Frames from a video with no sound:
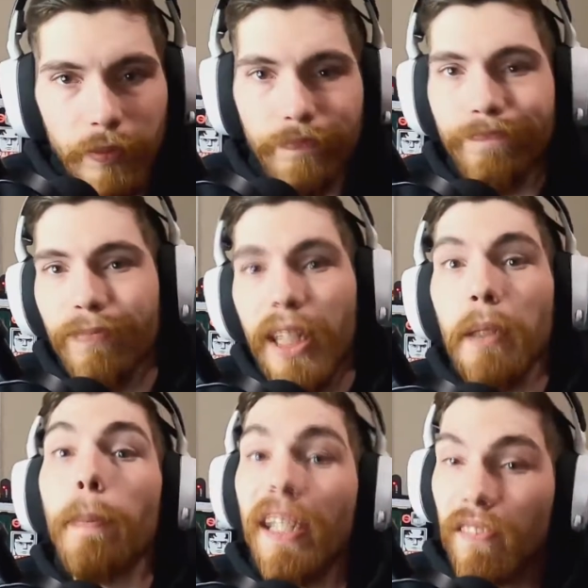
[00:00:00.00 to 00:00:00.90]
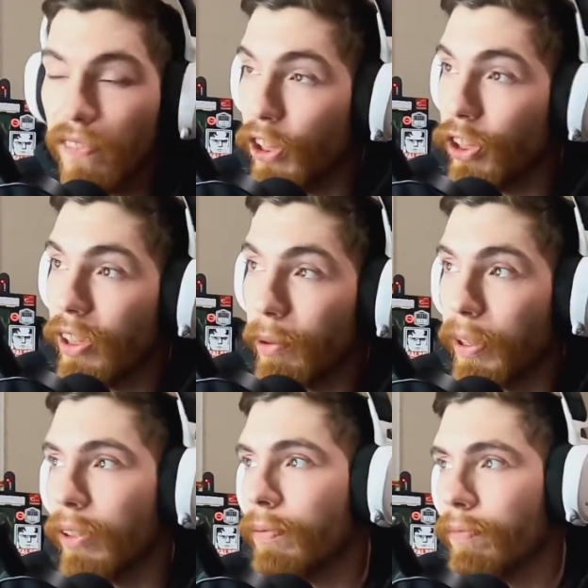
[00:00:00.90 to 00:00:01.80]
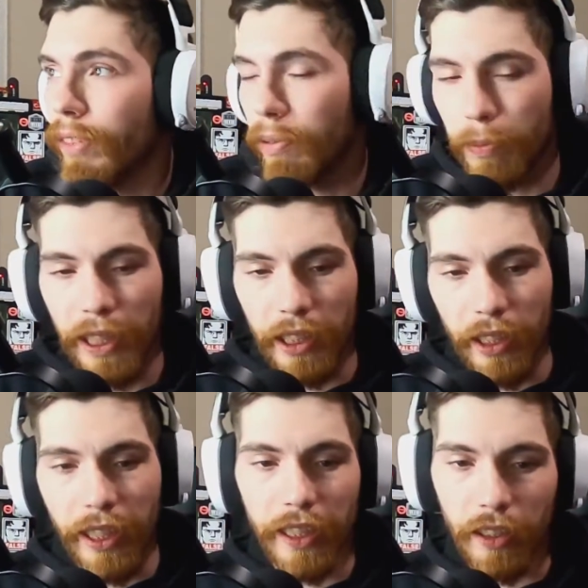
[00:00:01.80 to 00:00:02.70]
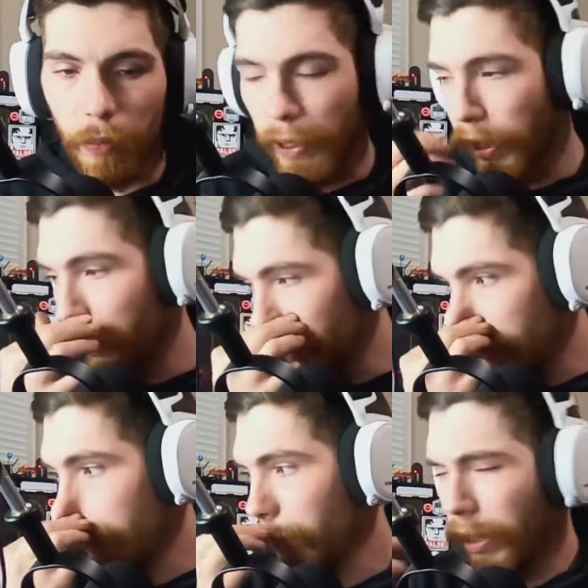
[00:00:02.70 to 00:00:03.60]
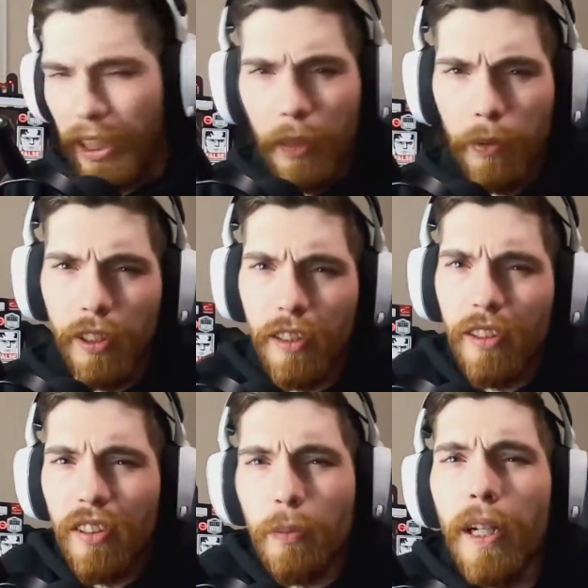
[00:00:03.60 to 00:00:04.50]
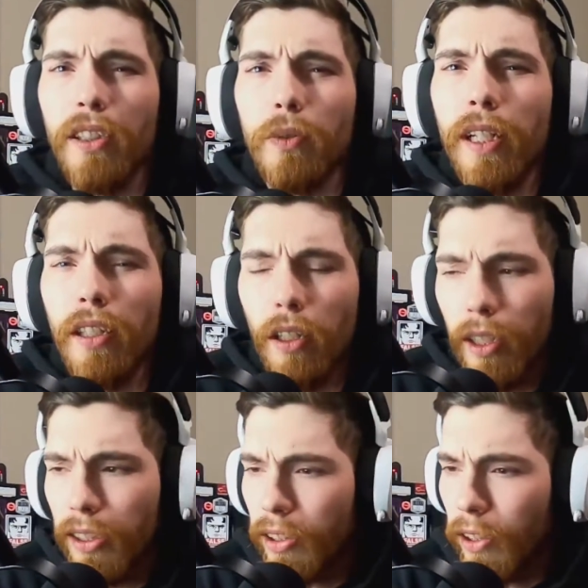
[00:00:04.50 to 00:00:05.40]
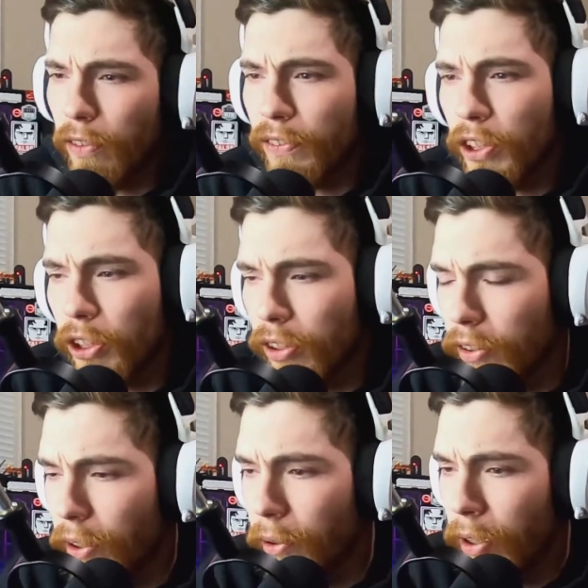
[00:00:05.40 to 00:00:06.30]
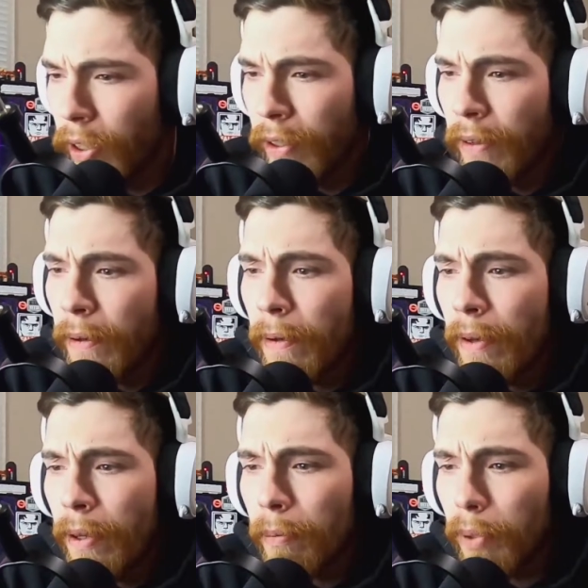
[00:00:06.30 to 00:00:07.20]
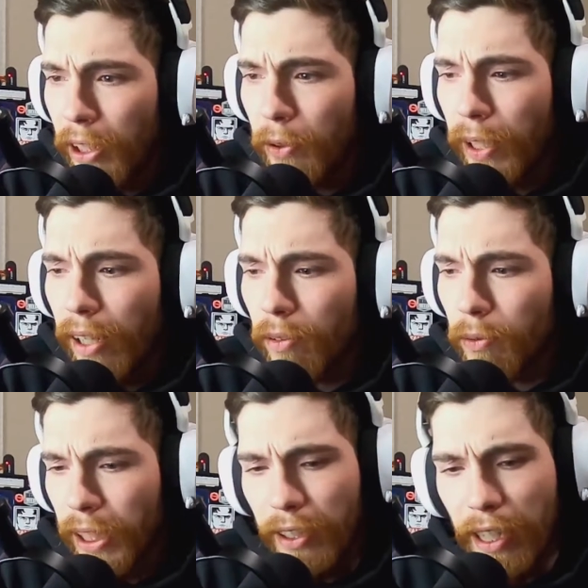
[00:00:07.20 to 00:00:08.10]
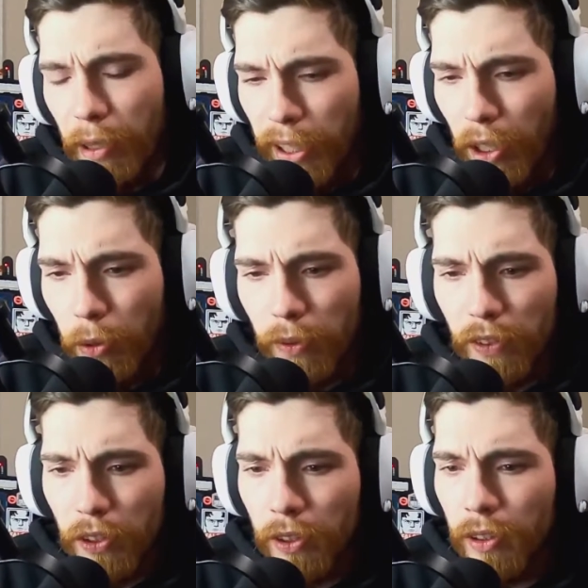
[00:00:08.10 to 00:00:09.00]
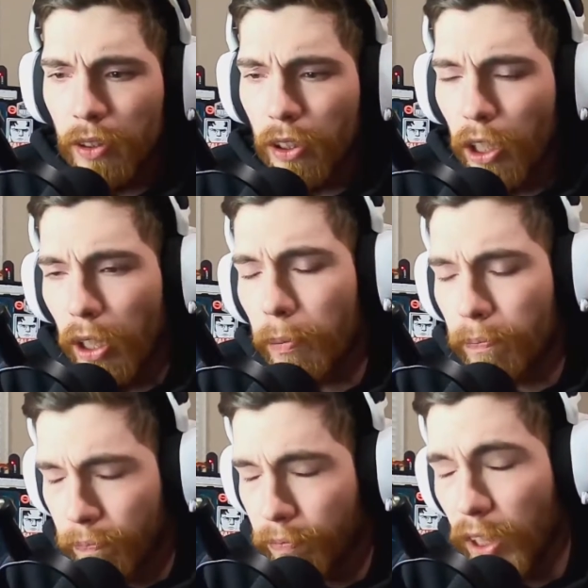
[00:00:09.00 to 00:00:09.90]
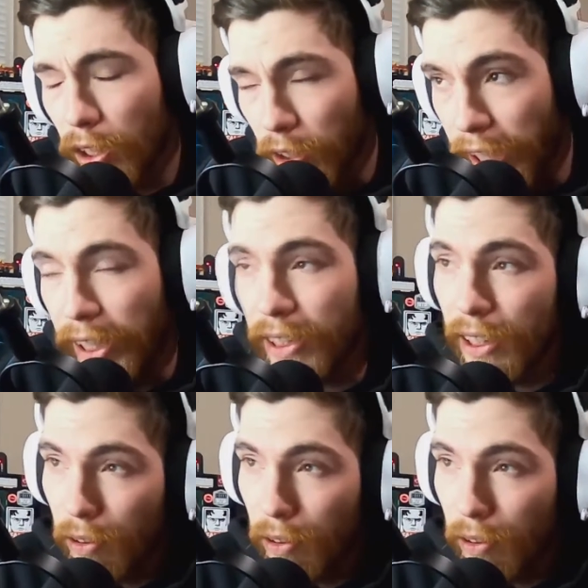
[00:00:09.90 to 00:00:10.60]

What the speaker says: lake bank fishing. There we go. Be at the lake on the bank. We got a couple decent spots around our lake to go fishing, so plan to do that. We got a dam at our river, or our lake that